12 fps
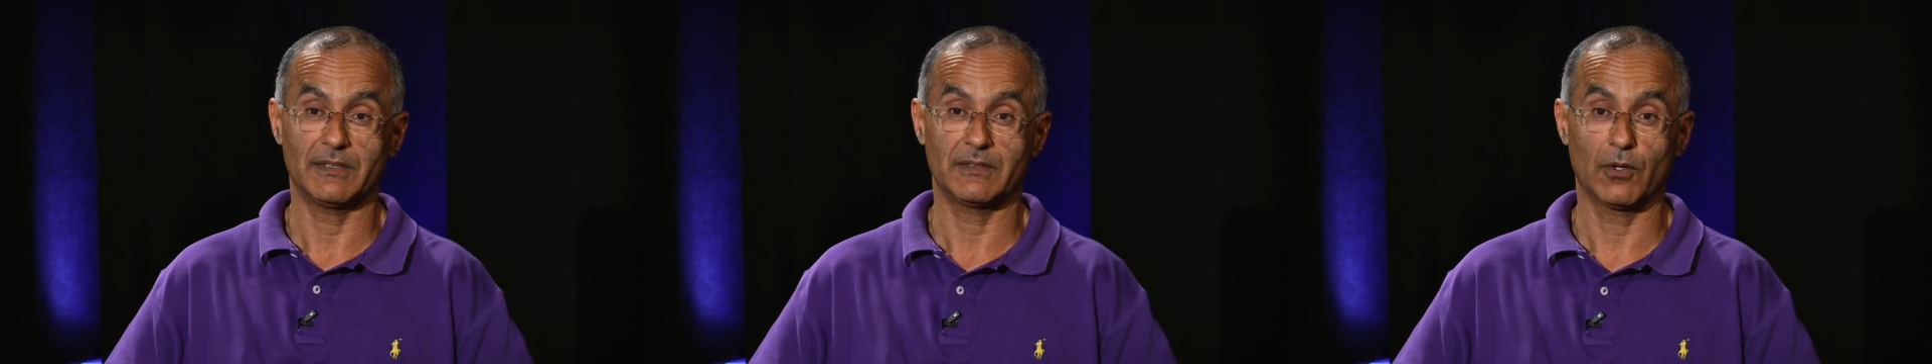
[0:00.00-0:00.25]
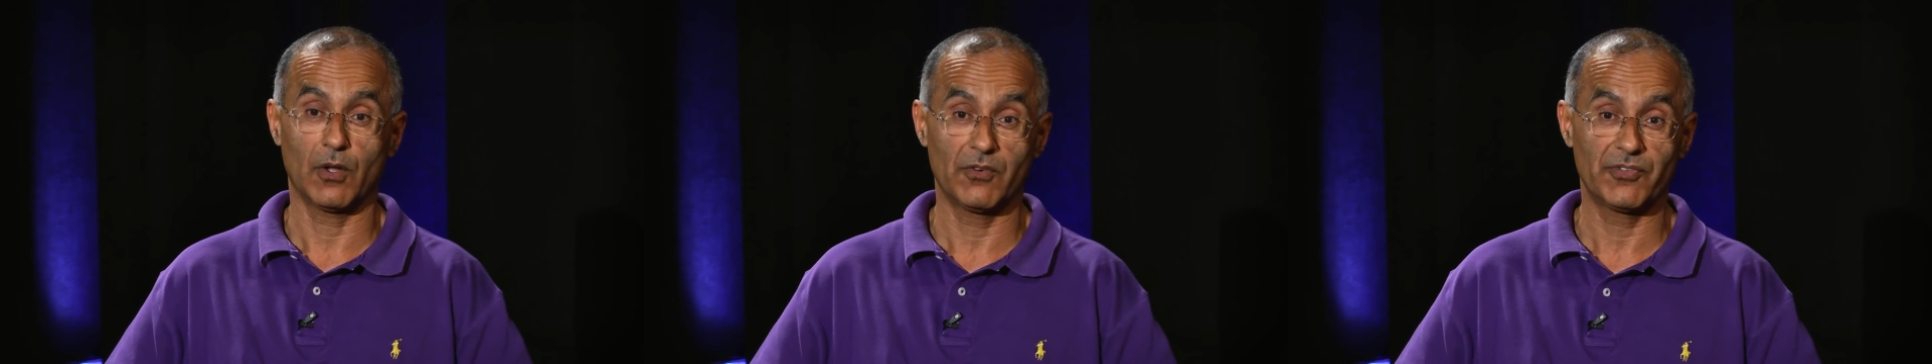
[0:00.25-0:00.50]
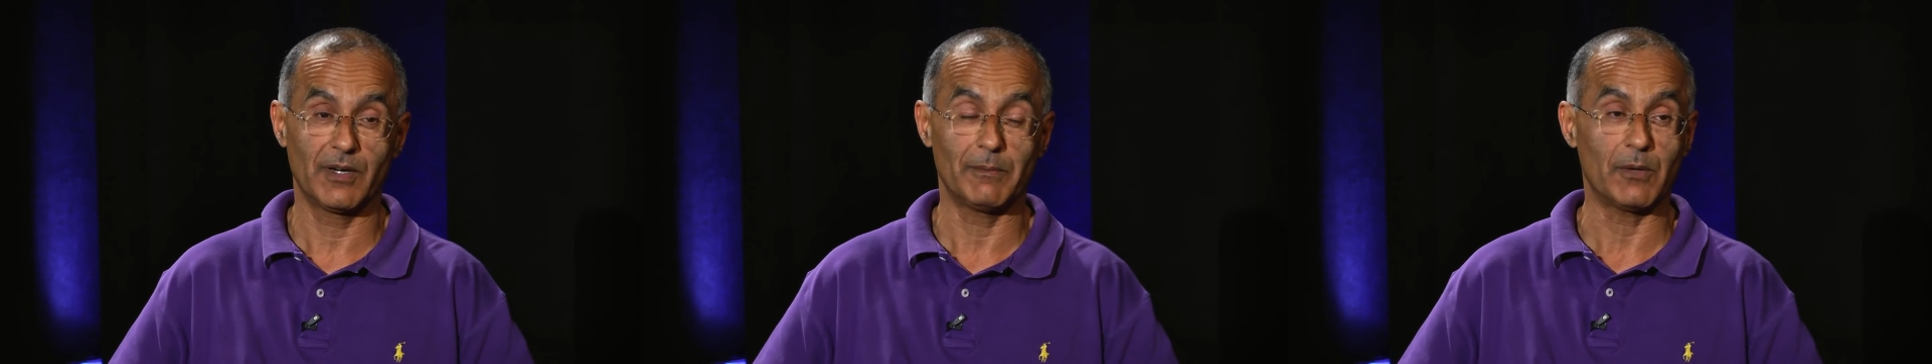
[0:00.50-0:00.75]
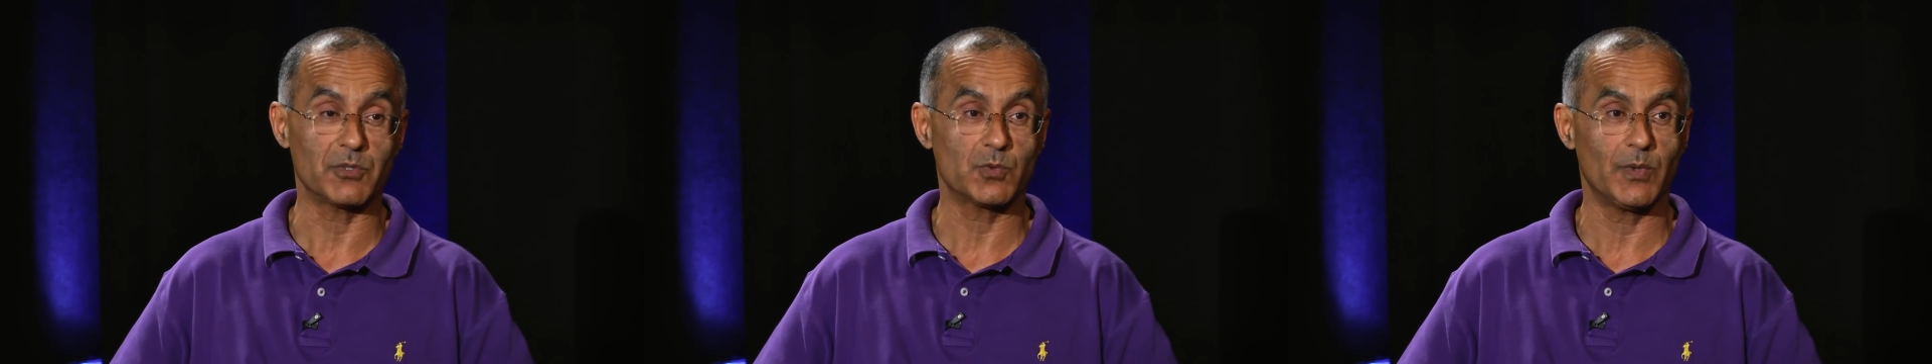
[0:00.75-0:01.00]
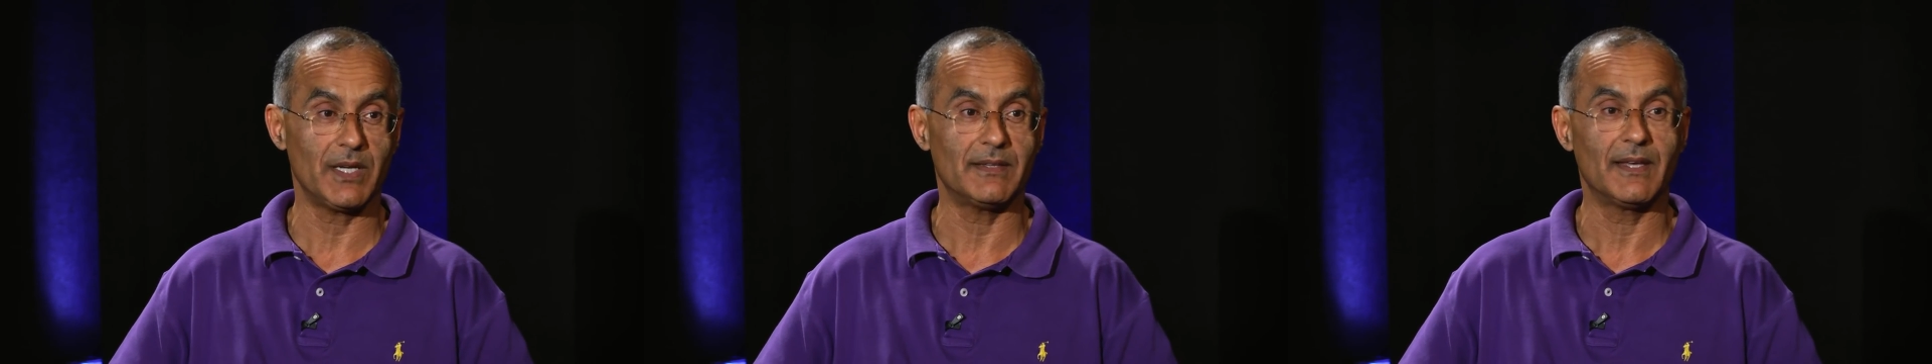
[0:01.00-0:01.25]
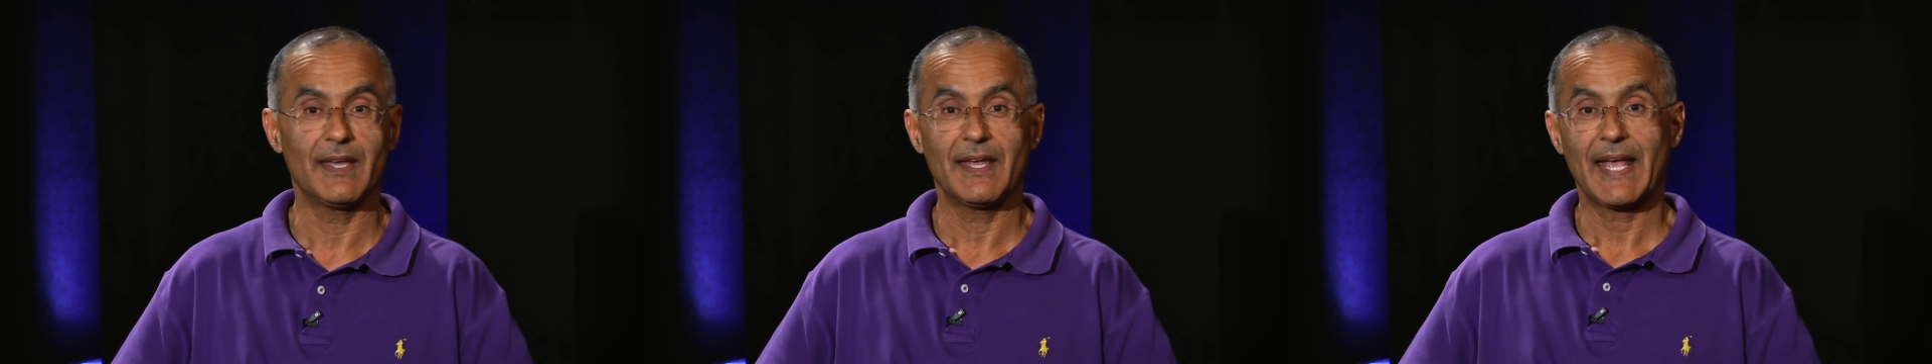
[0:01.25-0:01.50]
the, the law firm I was
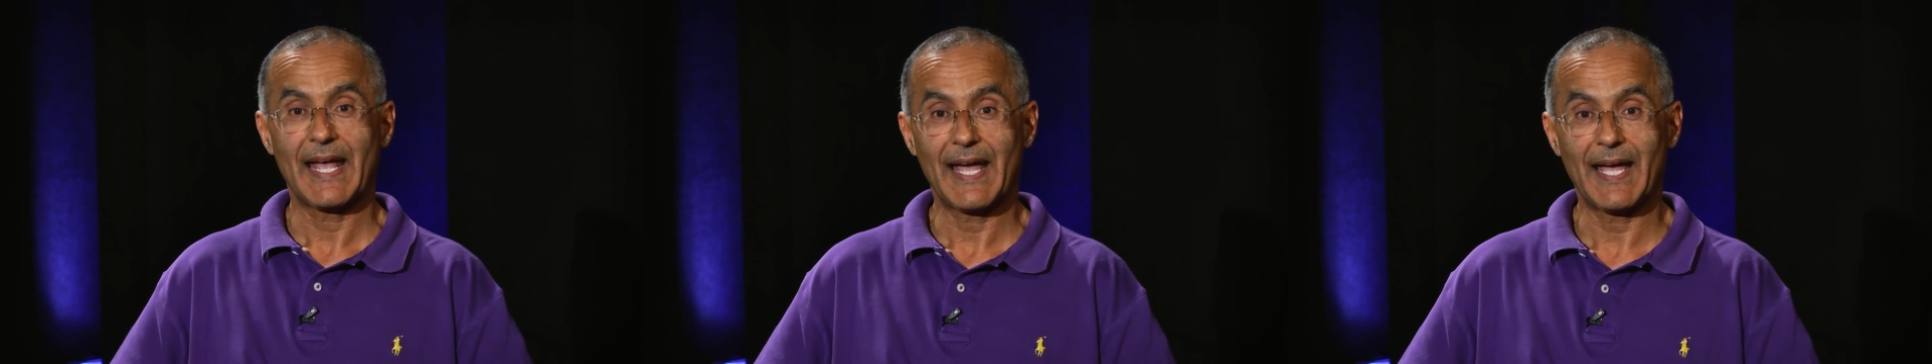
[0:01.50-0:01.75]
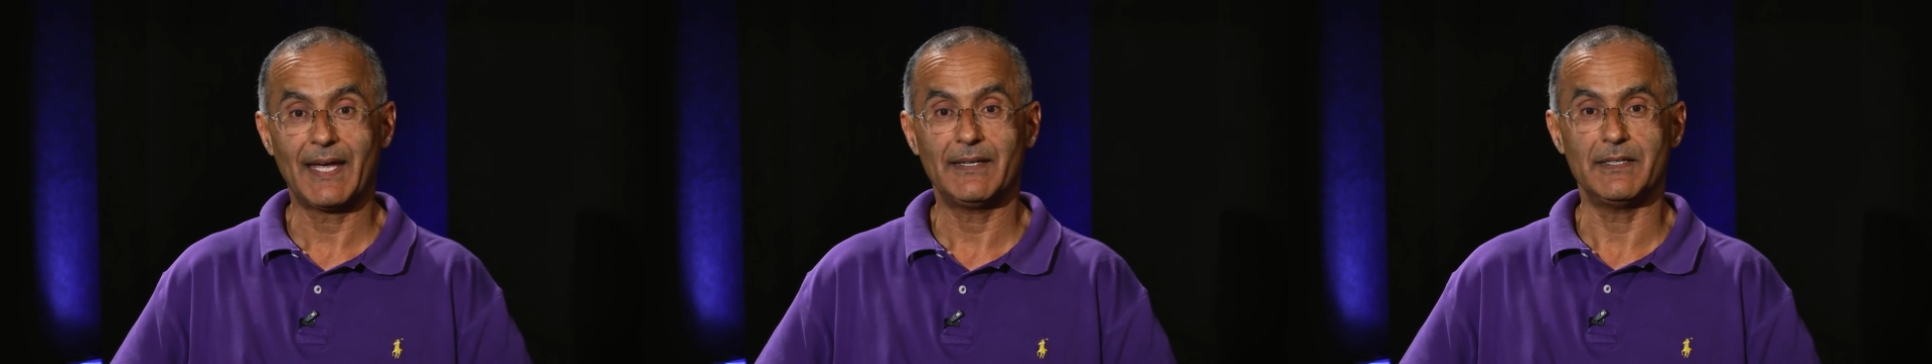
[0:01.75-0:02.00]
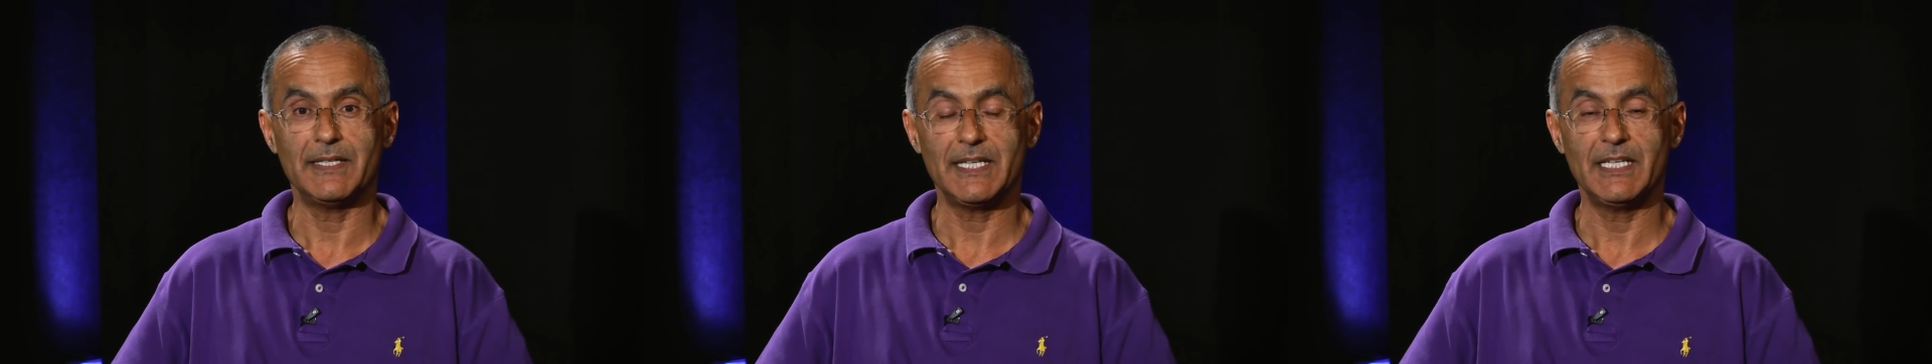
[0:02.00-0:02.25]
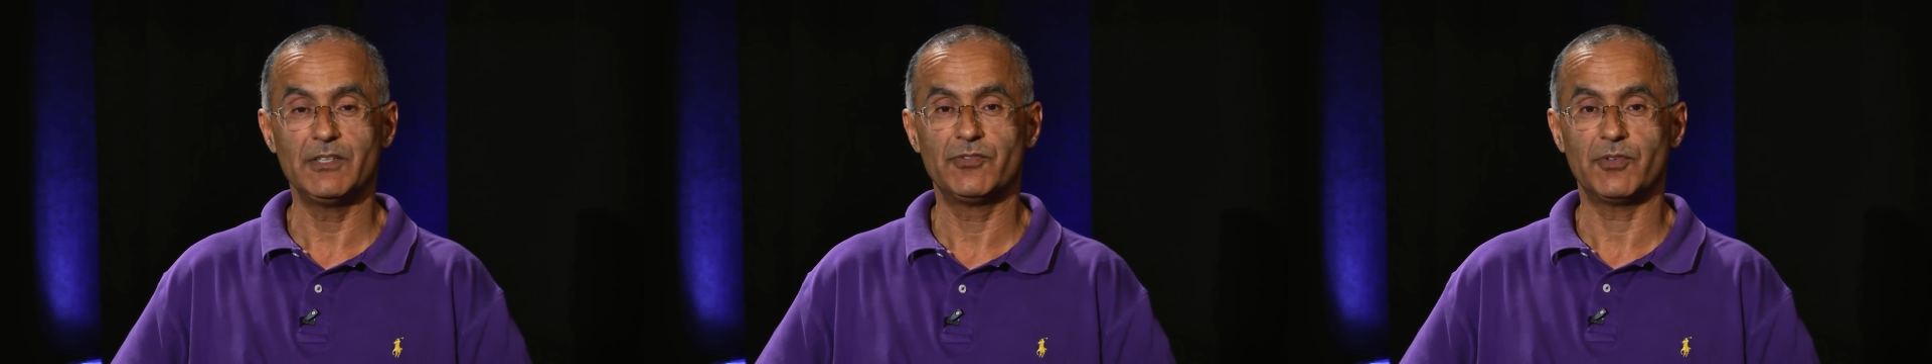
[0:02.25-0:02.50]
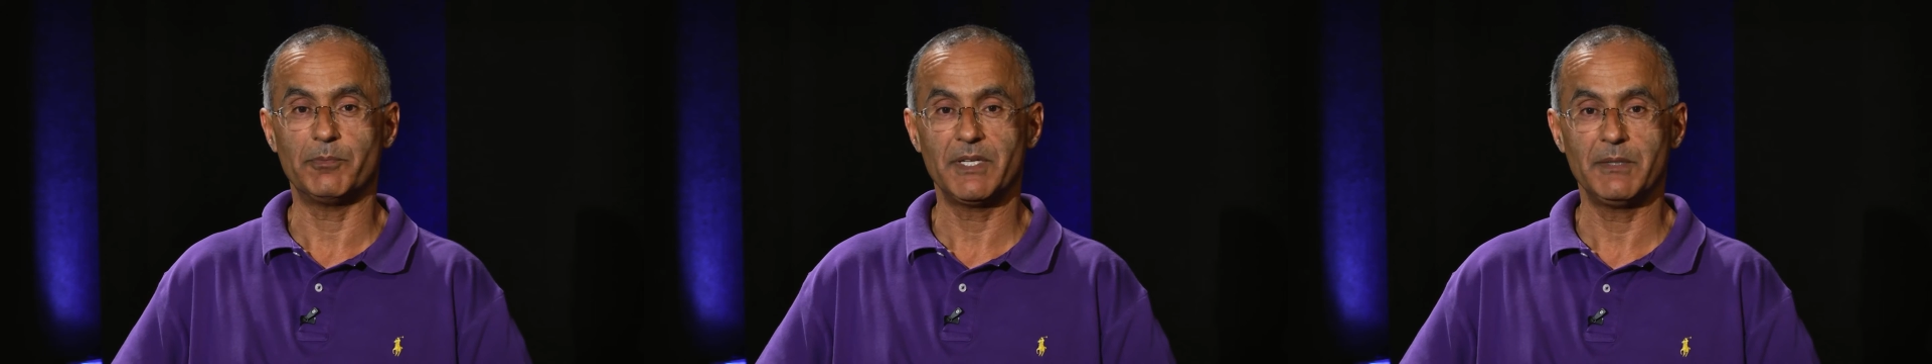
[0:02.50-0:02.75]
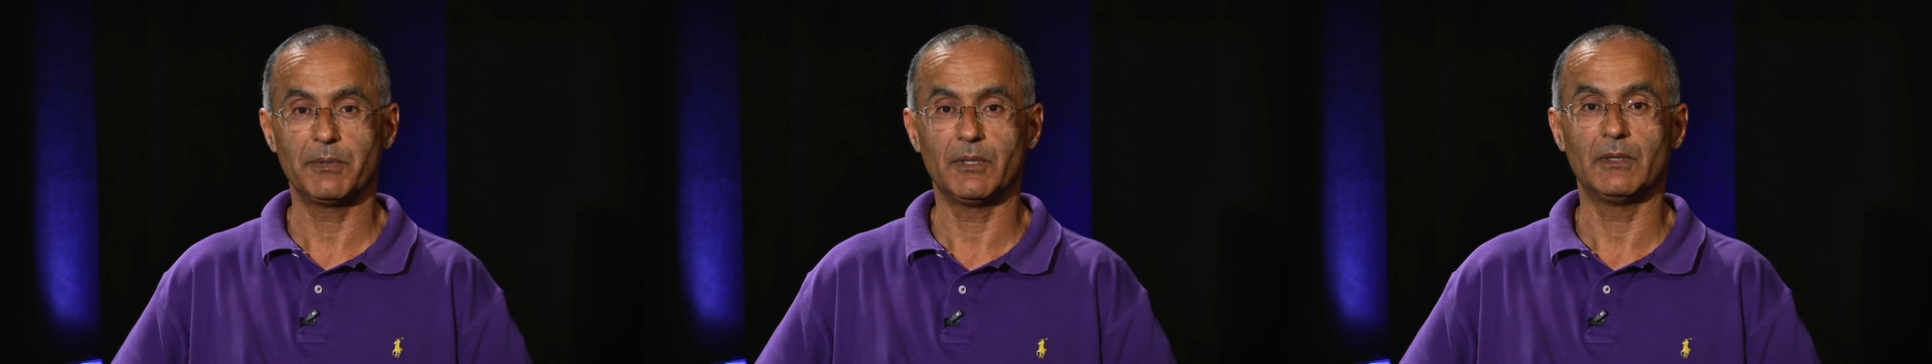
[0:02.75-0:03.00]
with had a need for
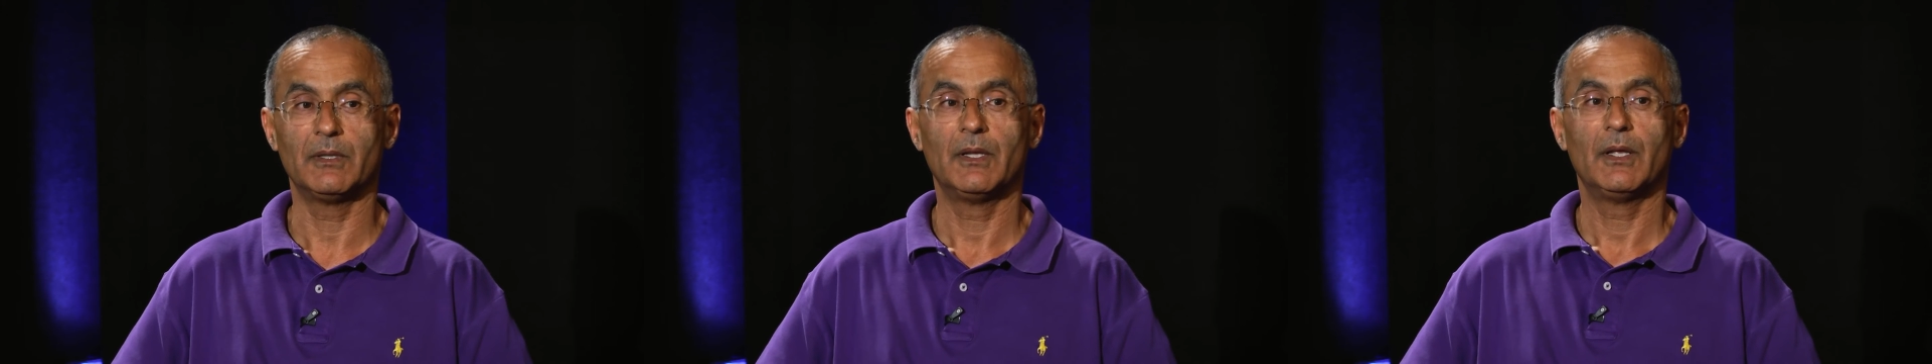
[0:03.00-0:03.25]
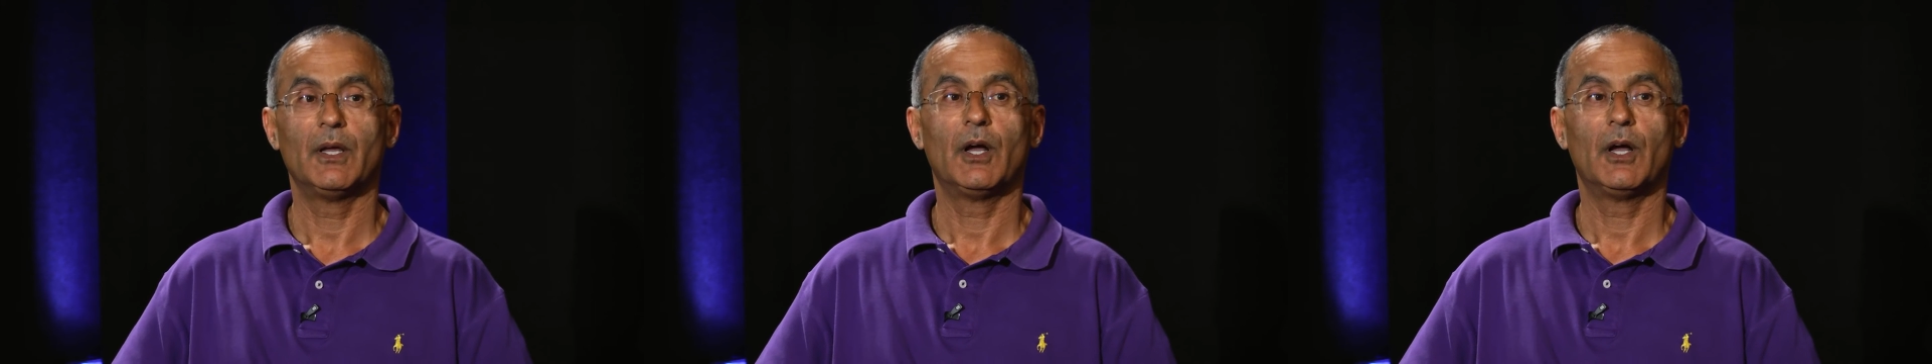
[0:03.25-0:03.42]
people